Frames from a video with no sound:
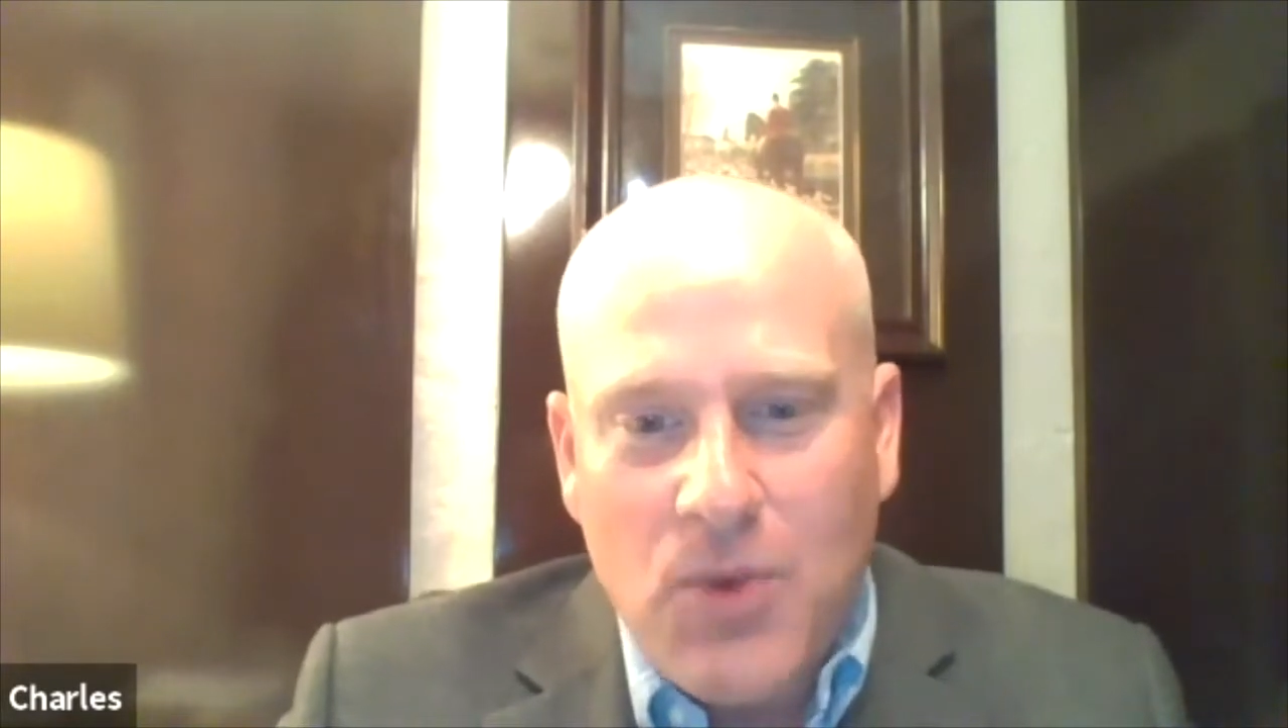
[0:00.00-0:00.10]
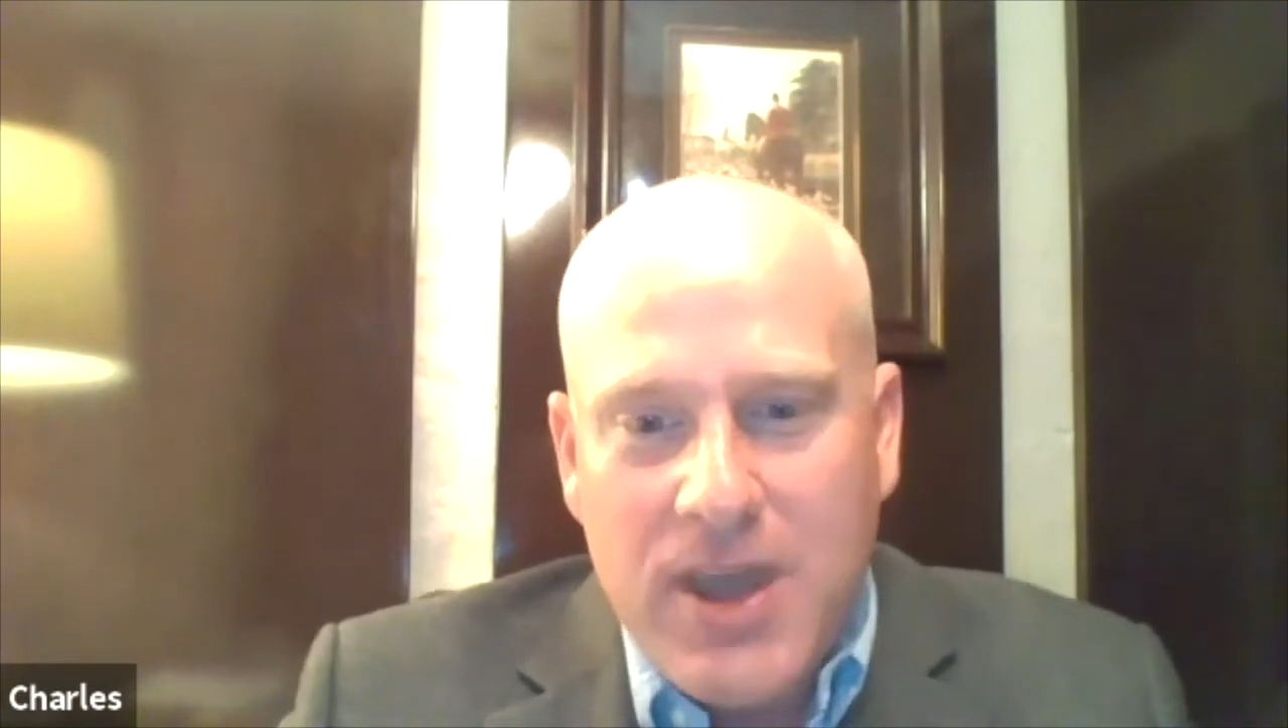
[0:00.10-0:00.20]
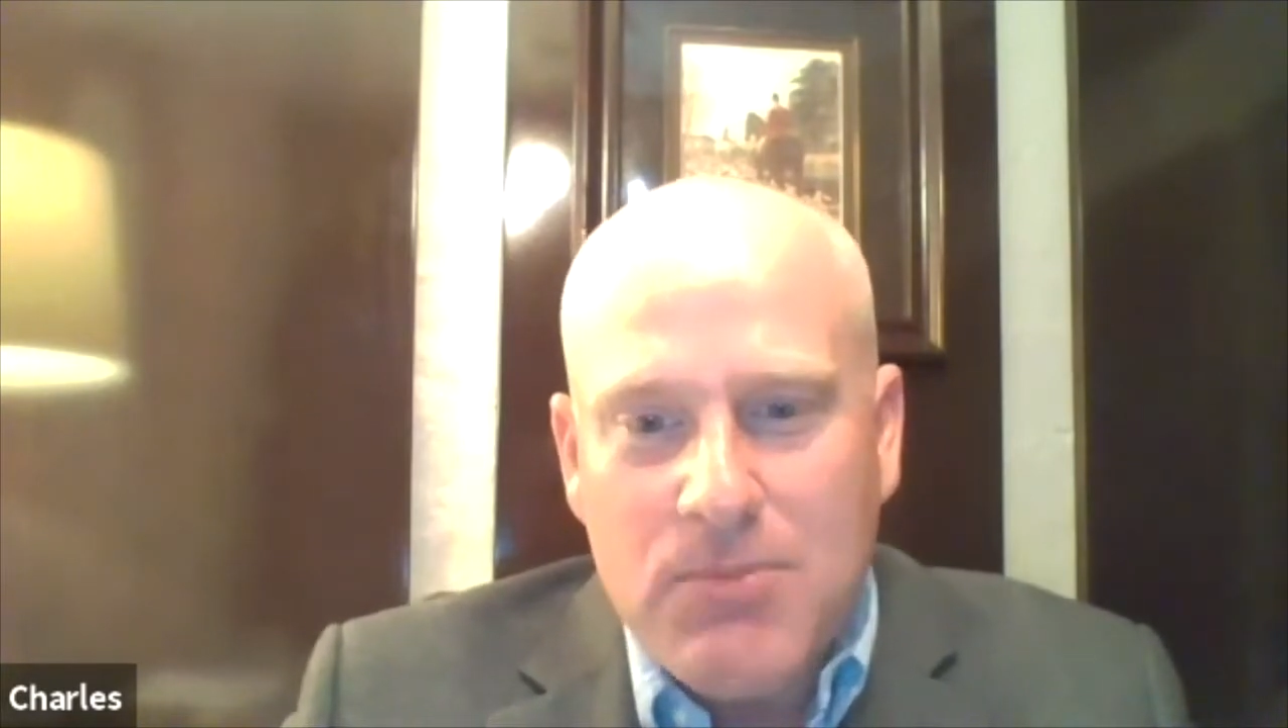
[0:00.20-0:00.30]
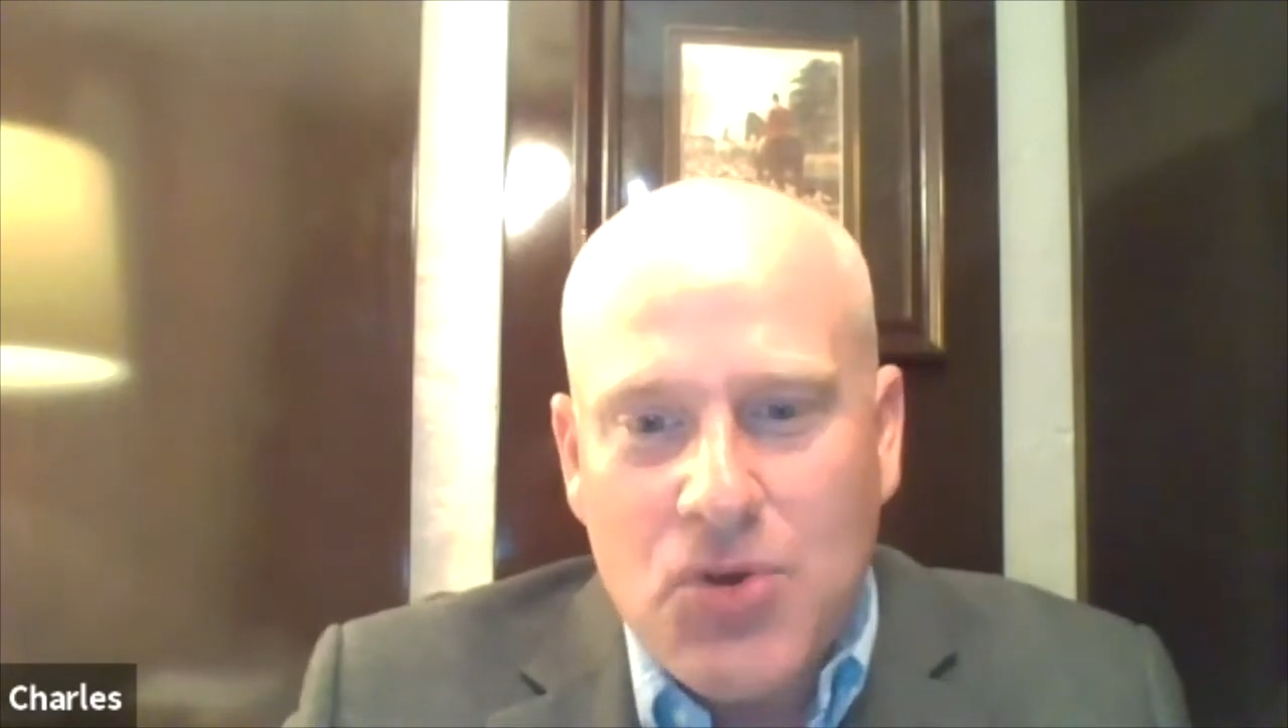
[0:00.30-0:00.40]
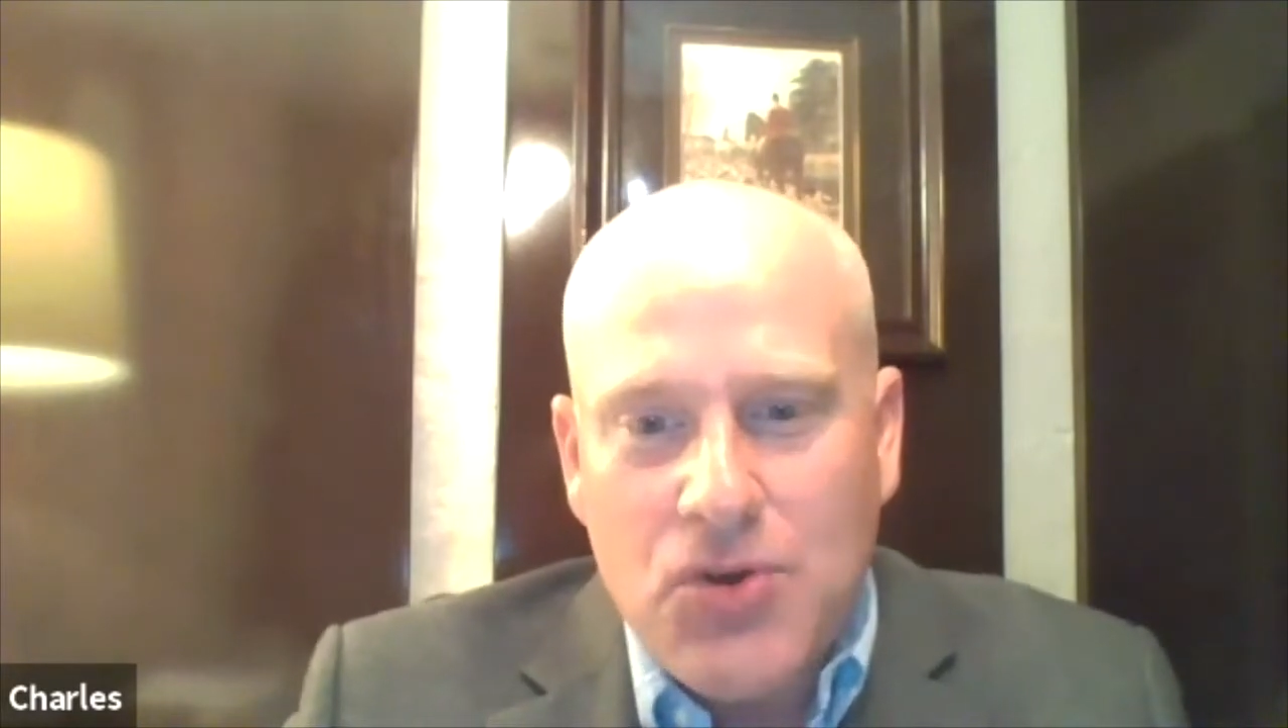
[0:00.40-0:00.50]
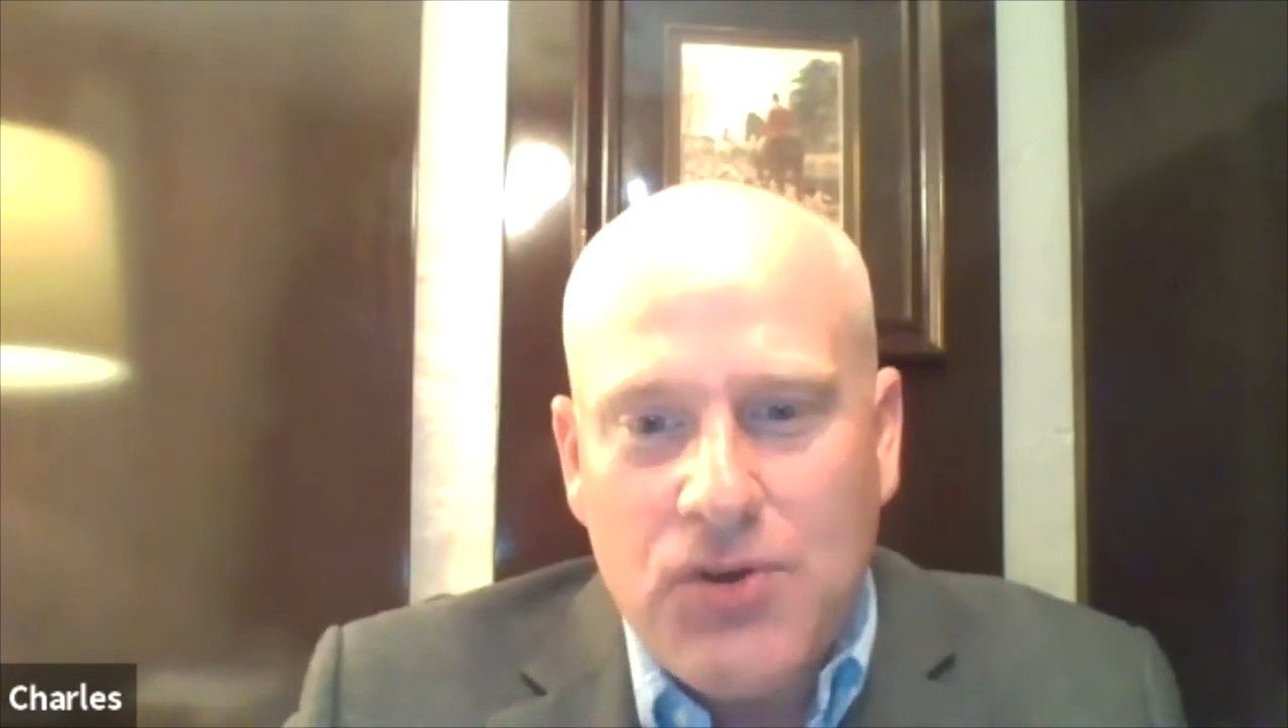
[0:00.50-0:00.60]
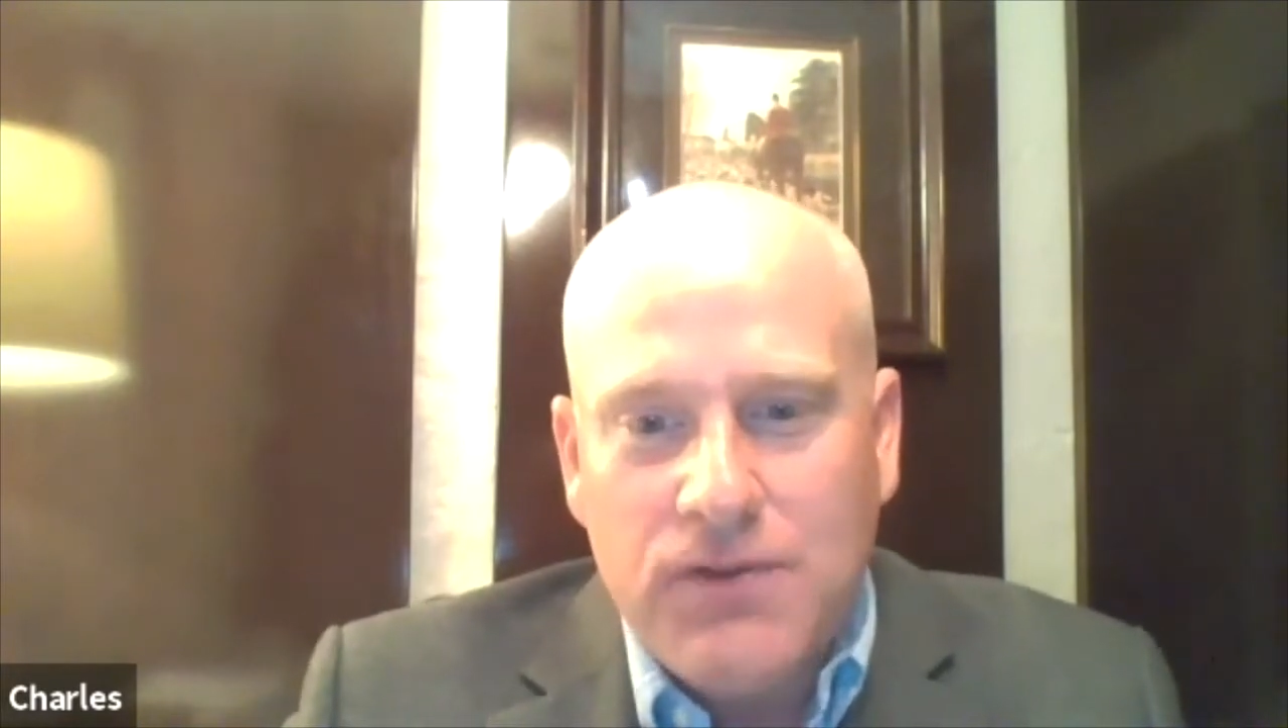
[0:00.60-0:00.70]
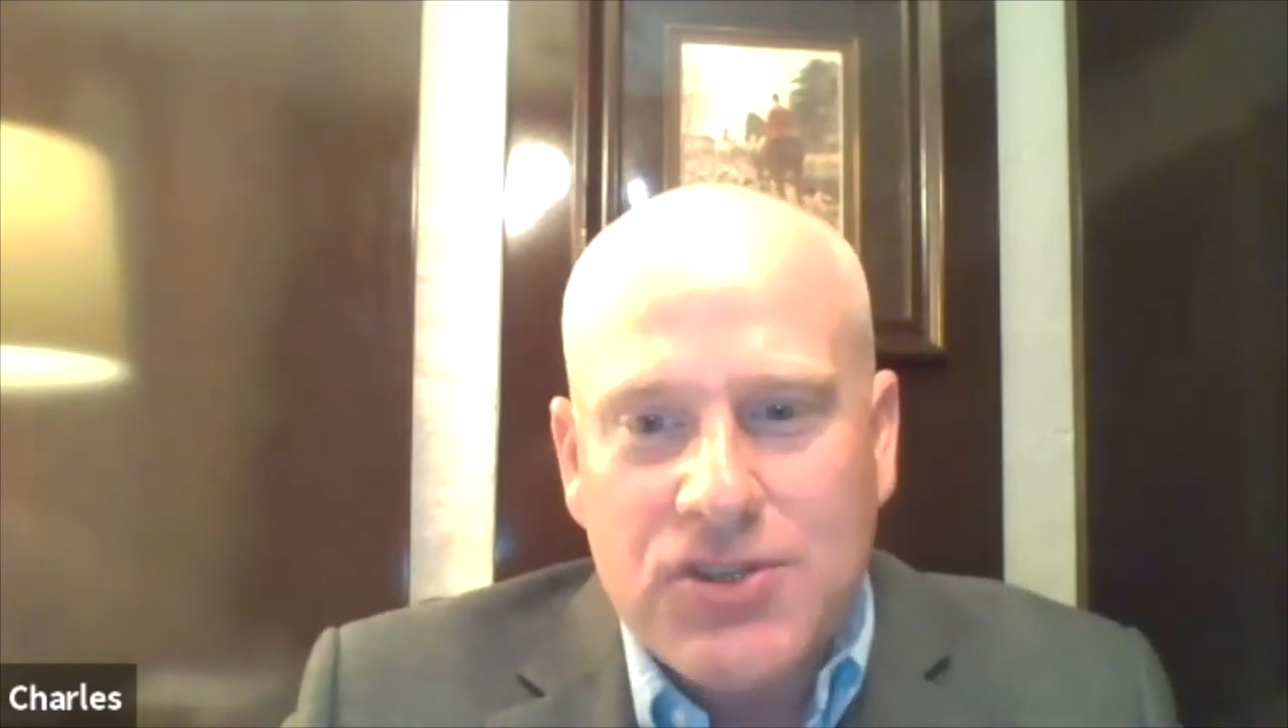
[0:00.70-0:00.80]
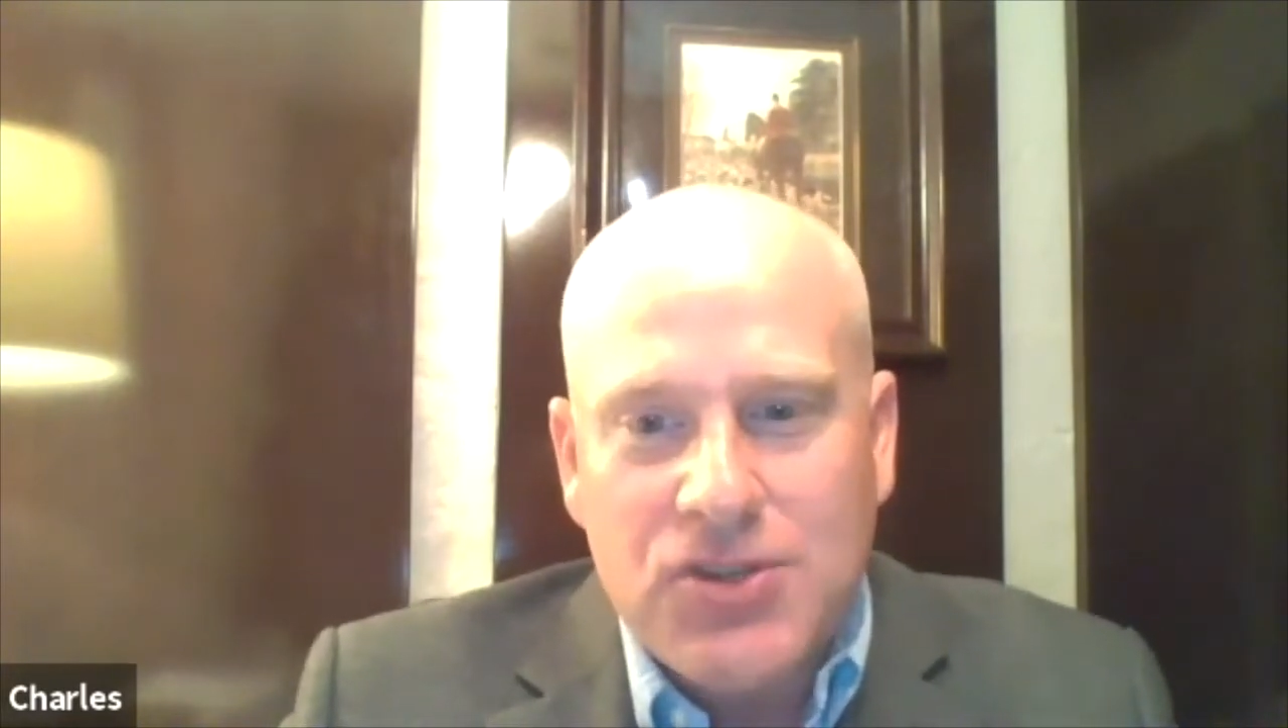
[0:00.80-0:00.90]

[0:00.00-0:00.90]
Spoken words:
we moved